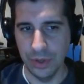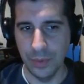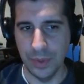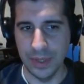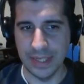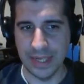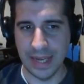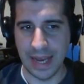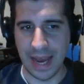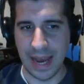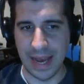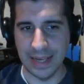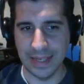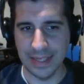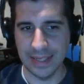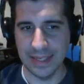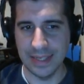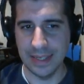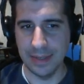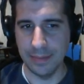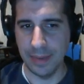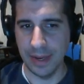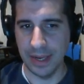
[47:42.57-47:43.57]
when to ask
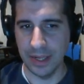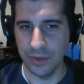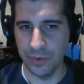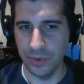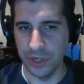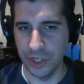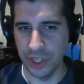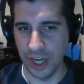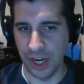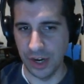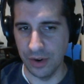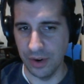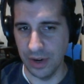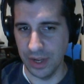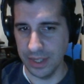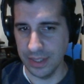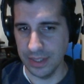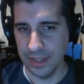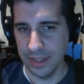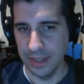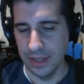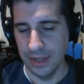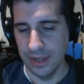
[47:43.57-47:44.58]
CMake to
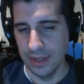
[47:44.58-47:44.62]
regenerate.